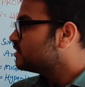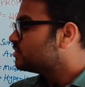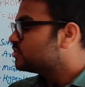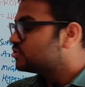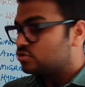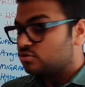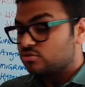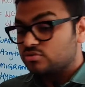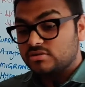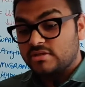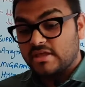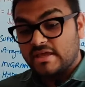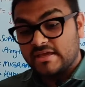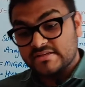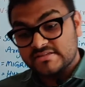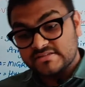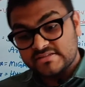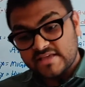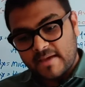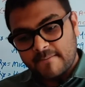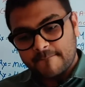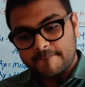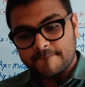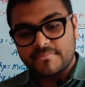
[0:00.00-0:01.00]
So the
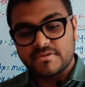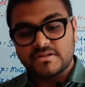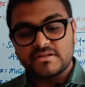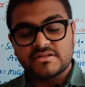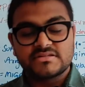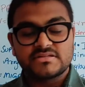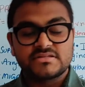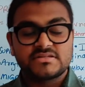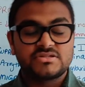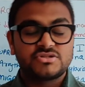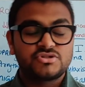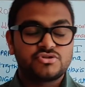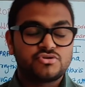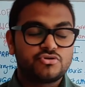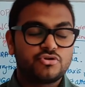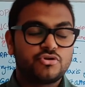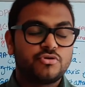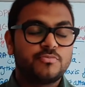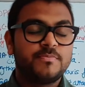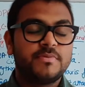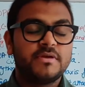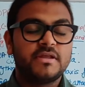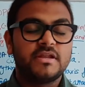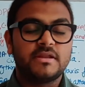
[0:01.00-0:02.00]
examples
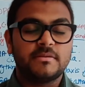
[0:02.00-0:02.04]
should be